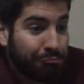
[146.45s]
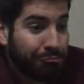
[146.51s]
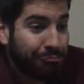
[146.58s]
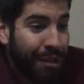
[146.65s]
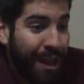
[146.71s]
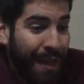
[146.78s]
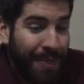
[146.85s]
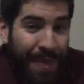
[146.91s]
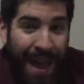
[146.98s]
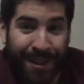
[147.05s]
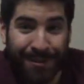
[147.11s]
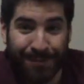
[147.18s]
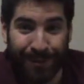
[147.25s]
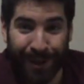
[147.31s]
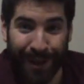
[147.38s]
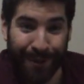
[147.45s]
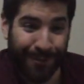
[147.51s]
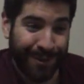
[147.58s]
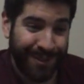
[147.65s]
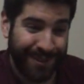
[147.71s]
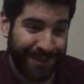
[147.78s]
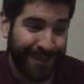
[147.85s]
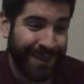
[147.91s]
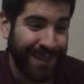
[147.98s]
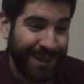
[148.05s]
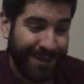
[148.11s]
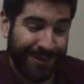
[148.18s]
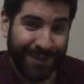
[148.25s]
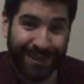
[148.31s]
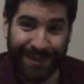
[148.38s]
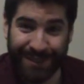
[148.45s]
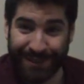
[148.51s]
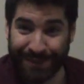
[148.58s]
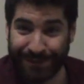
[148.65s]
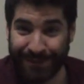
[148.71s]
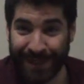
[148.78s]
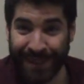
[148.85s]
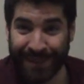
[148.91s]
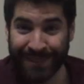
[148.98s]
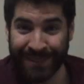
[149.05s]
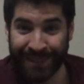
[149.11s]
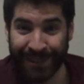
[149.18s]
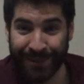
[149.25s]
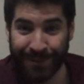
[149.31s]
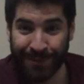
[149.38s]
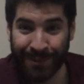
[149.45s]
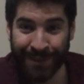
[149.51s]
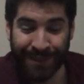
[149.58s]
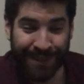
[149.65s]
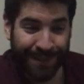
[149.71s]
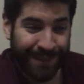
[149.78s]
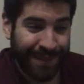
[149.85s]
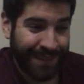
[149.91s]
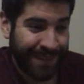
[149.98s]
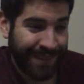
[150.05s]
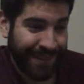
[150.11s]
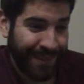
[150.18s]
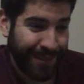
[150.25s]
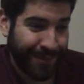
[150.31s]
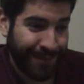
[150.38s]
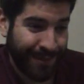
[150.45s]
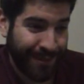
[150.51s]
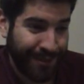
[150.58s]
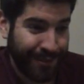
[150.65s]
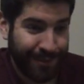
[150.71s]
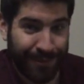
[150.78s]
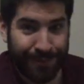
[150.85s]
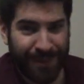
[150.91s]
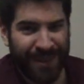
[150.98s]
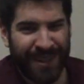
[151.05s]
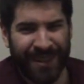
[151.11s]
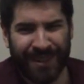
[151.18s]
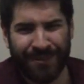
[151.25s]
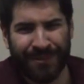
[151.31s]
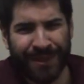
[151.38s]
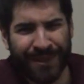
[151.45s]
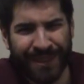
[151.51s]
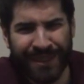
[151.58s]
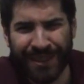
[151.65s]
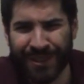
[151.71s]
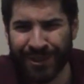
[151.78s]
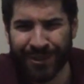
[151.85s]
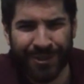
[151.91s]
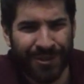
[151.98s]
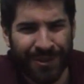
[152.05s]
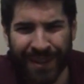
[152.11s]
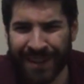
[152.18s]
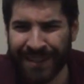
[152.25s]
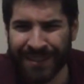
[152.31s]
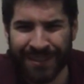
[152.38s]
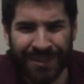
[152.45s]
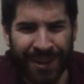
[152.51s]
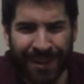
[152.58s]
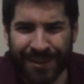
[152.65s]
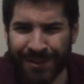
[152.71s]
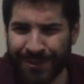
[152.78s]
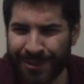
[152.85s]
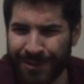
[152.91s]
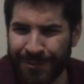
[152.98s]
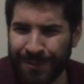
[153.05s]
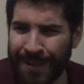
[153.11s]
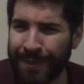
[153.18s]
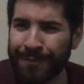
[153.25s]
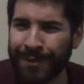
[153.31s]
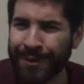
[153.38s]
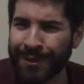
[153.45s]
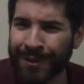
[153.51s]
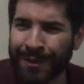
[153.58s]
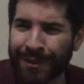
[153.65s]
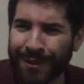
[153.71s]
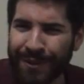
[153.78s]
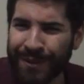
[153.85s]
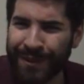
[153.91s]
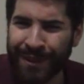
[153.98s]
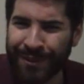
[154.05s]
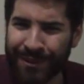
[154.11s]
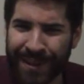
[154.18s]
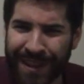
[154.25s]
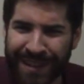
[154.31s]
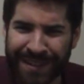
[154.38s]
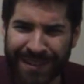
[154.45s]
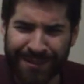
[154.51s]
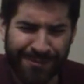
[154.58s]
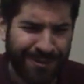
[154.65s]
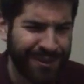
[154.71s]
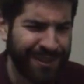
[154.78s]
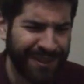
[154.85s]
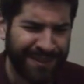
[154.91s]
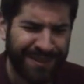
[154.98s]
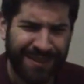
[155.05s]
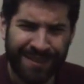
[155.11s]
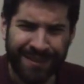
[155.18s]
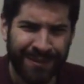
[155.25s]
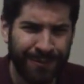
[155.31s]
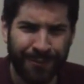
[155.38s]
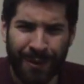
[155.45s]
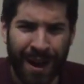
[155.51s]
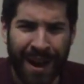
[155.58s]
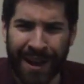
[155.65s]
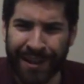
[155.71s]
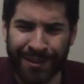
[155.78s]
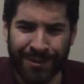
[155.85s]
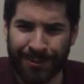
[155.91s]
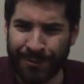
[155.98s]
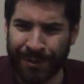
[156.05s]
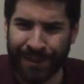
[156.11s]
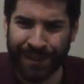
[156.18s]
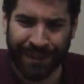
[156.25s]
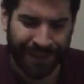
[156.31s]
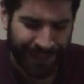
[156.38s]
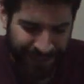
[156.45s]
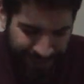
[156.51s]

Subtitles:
And that's why once you fail at the other one, it's just, really, you're trying to talk? Don't you remember the other night? It was, why do you think?